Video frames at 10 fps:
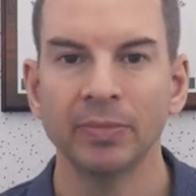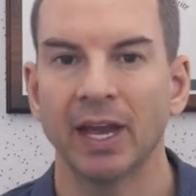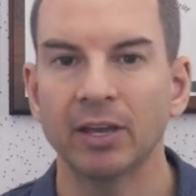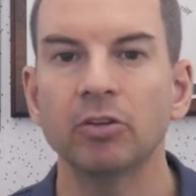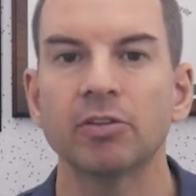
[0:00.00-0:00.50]

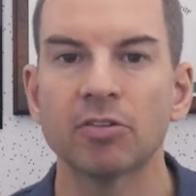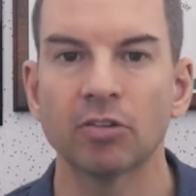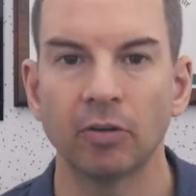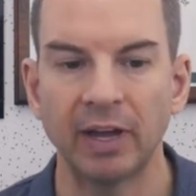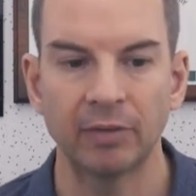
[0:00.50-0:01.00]
I could
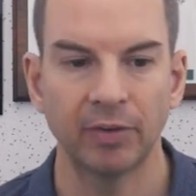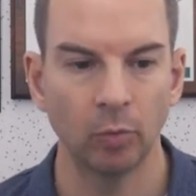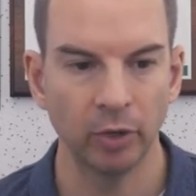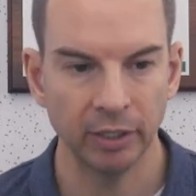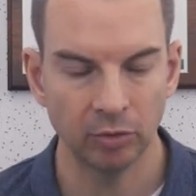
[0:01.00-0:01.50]
install that if I
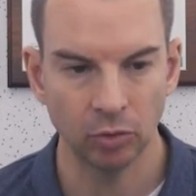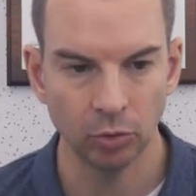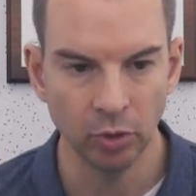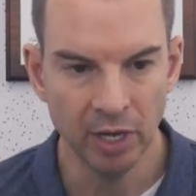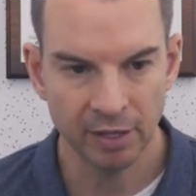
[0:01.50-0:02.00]
wanted
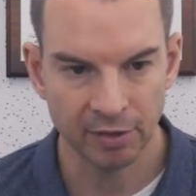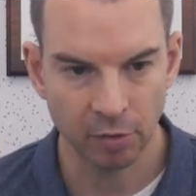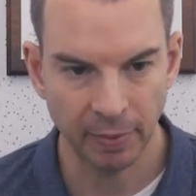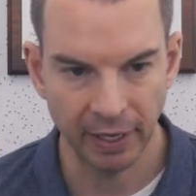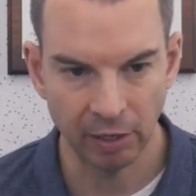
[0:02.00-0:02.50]
to
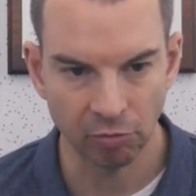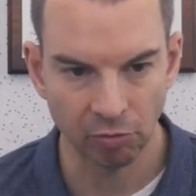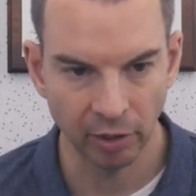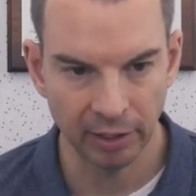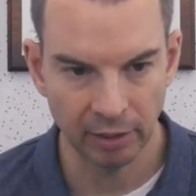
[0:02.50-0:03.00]
just by
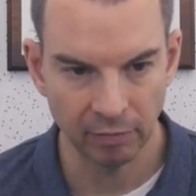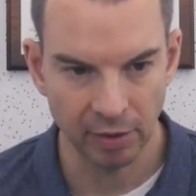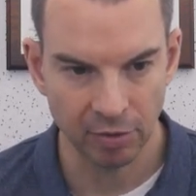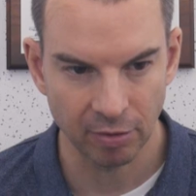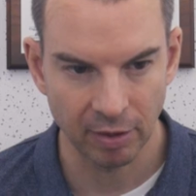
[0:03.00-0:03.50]
running
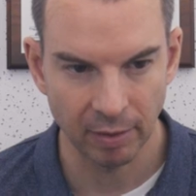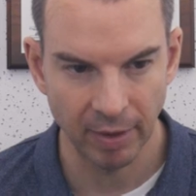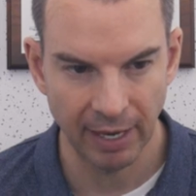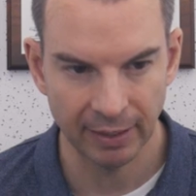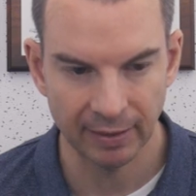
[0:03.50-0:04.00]
this
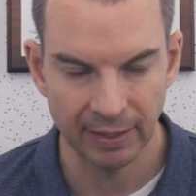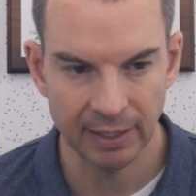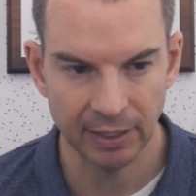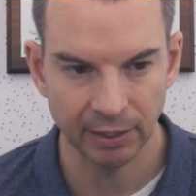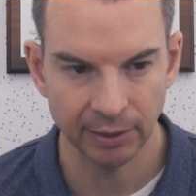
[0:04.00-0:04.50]
command
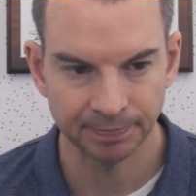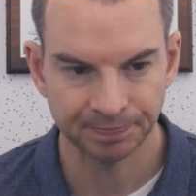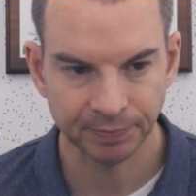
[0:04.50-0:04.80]
here.